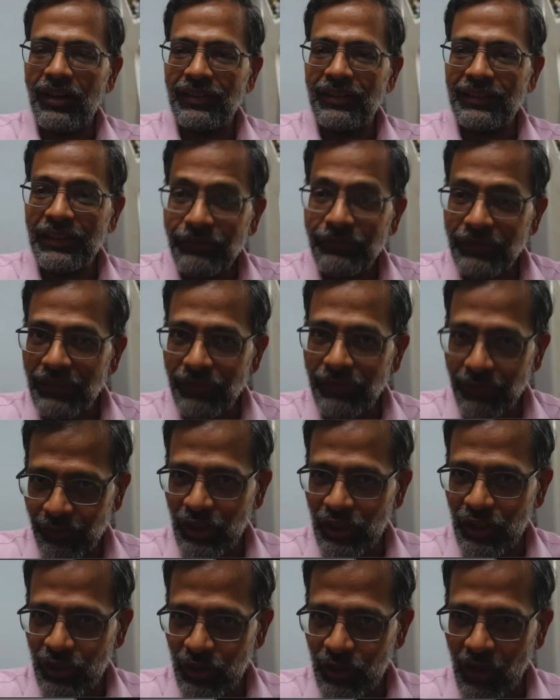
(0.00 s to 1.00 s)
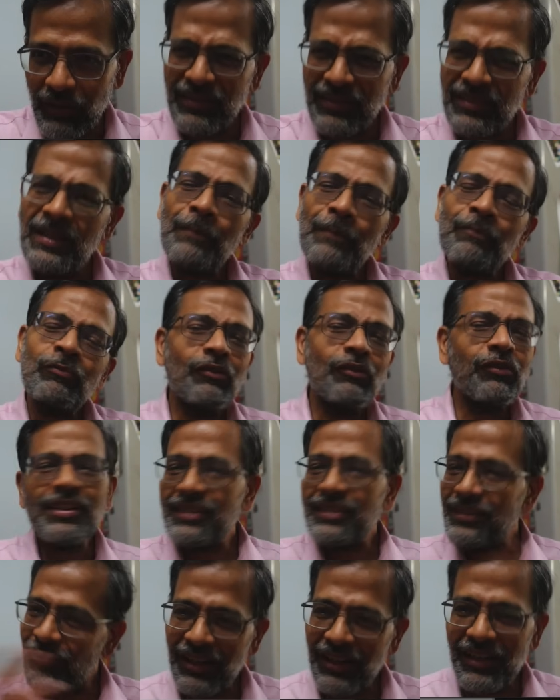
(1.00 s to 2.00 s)
Nifty 50 stocks for
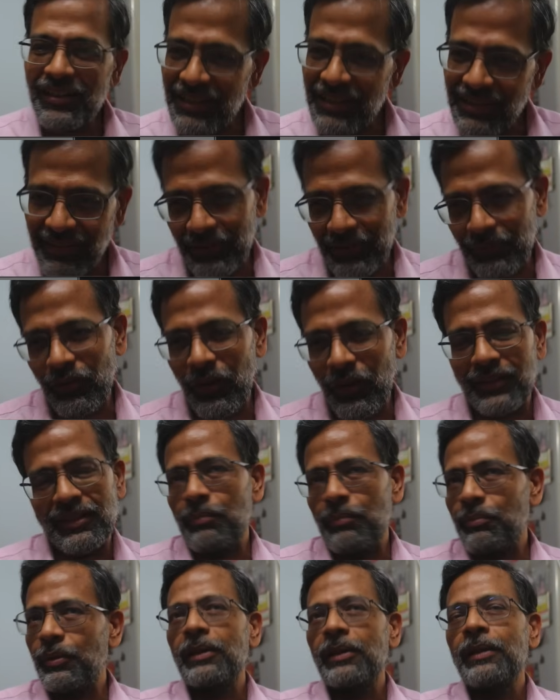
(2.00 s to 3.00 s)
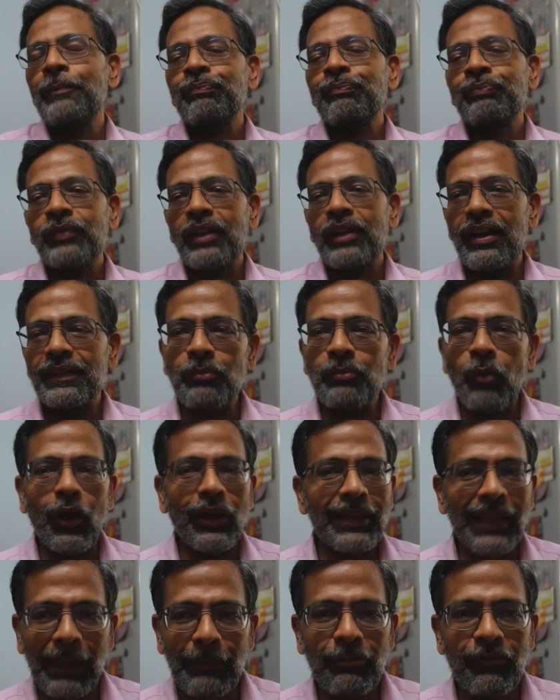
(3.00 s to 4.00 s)
several reasons. For example, a
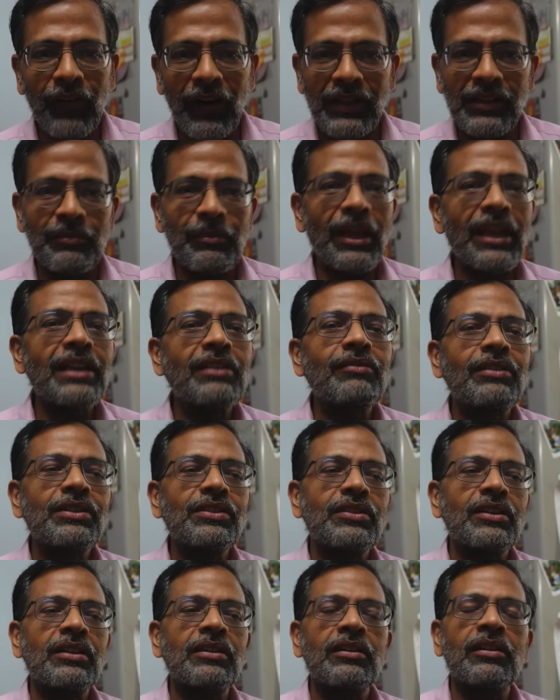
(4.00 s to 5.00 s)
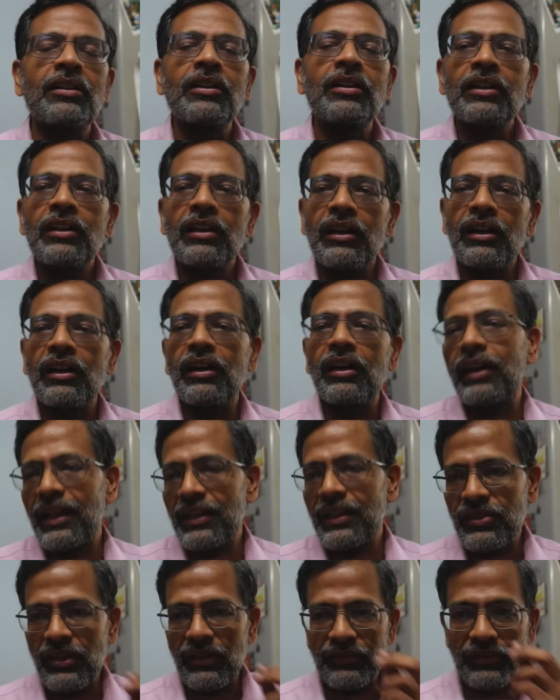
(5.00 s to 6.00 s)
small cap fund may invest in
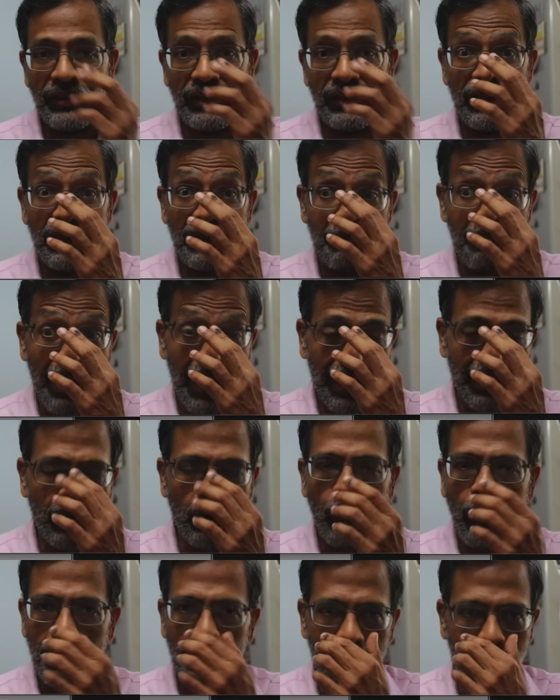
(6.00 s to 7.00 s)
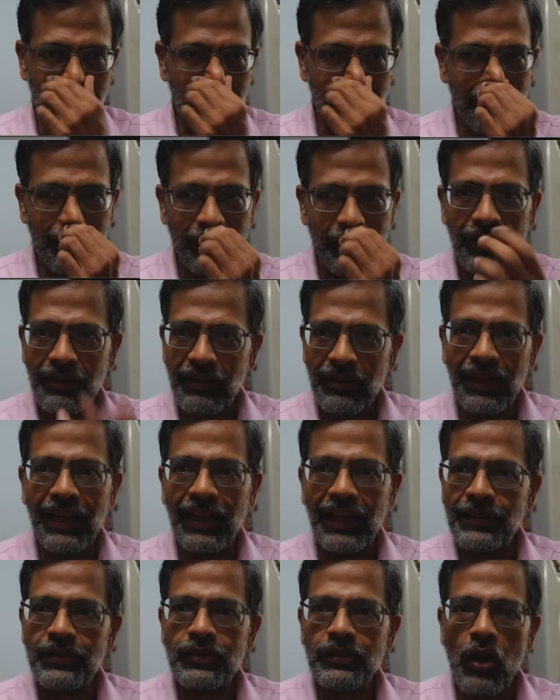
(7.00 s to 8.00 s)
HDFC Bank or
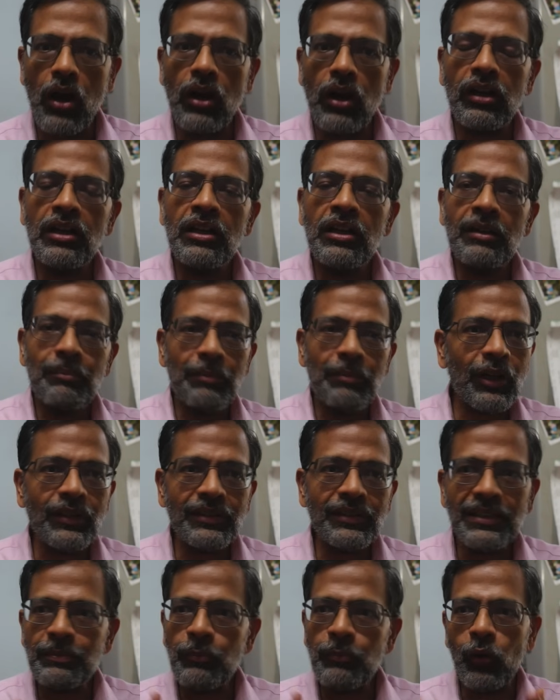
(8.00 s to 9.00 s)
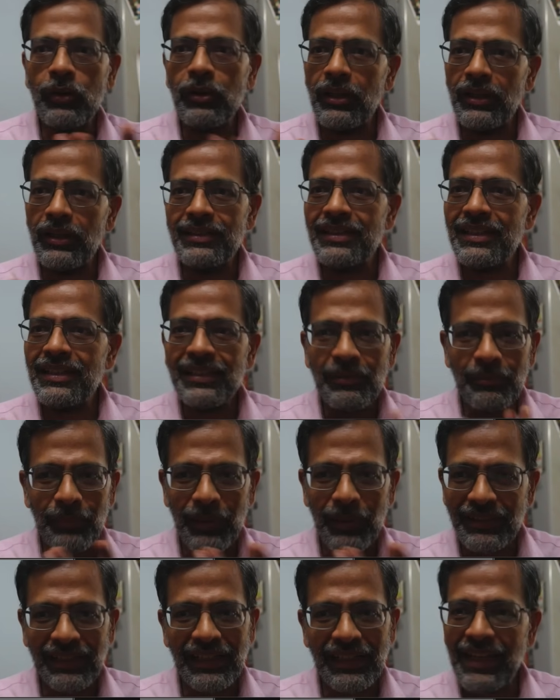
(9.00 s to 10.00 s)
Reliance stock because it's more easy,
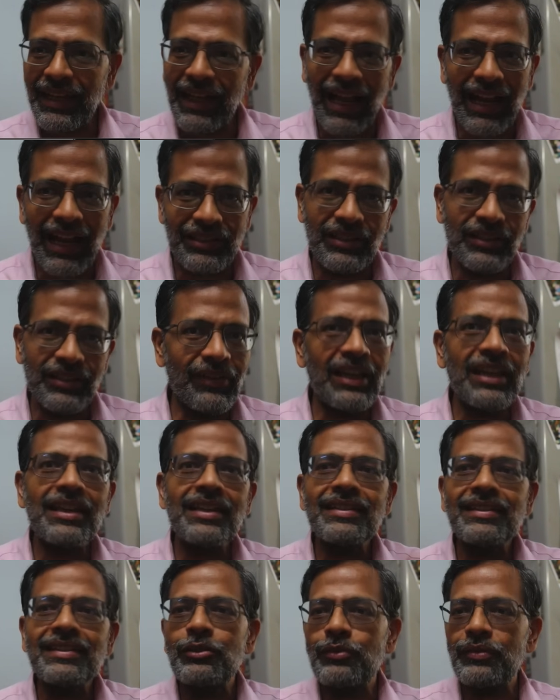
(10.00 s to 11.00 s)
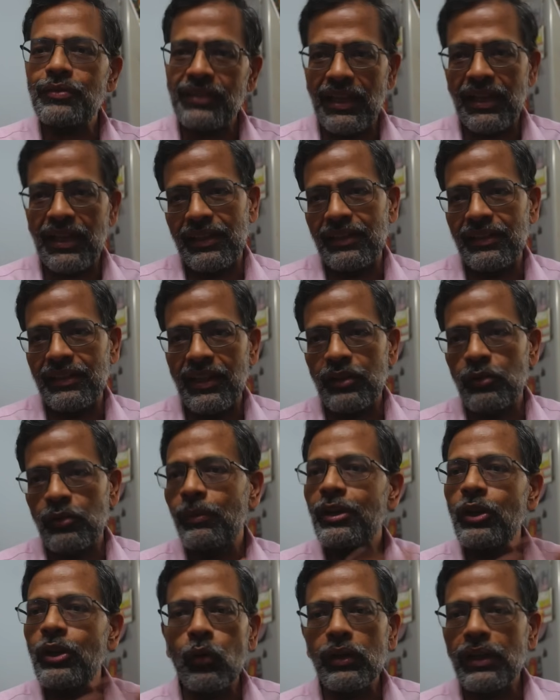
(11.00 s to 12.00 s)
basically cash. It's very easy to sell. There will
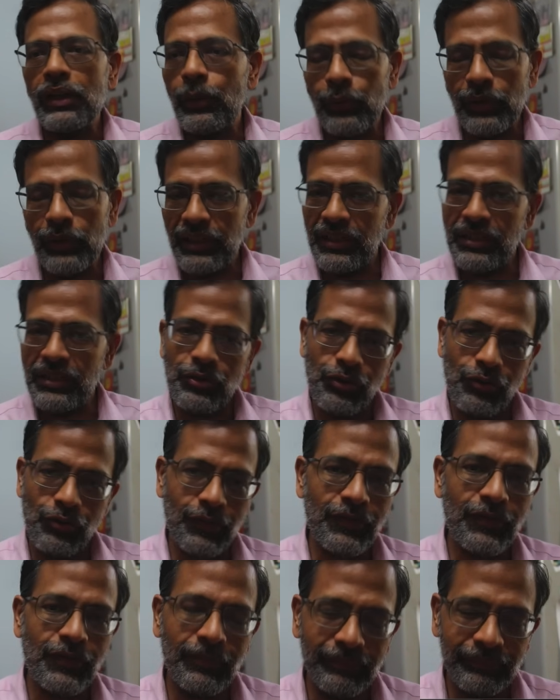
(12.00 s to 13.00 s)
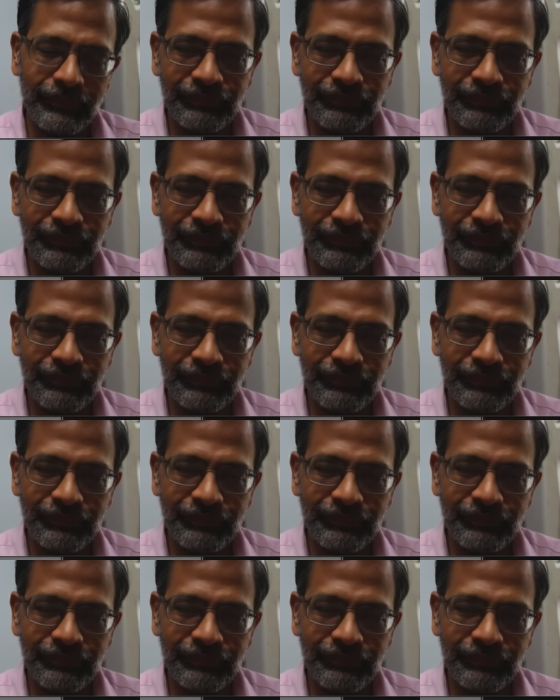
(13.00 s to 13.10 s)
be no liquidity issues.